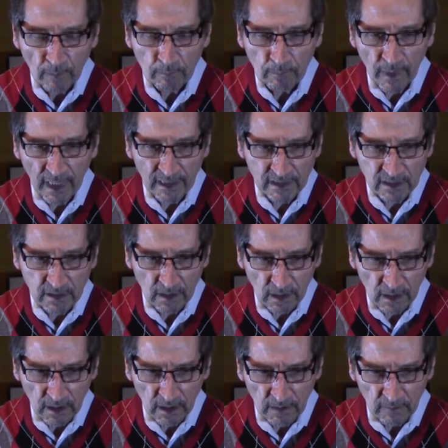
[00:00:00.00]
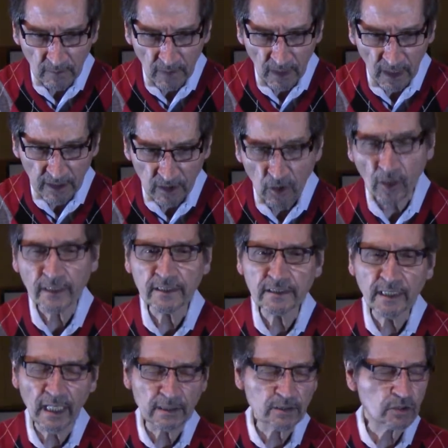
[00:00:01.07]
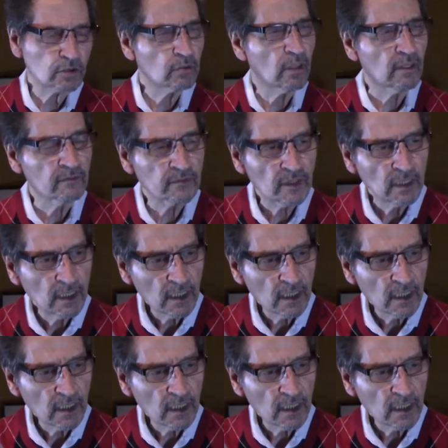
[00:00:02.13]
based on an architecture of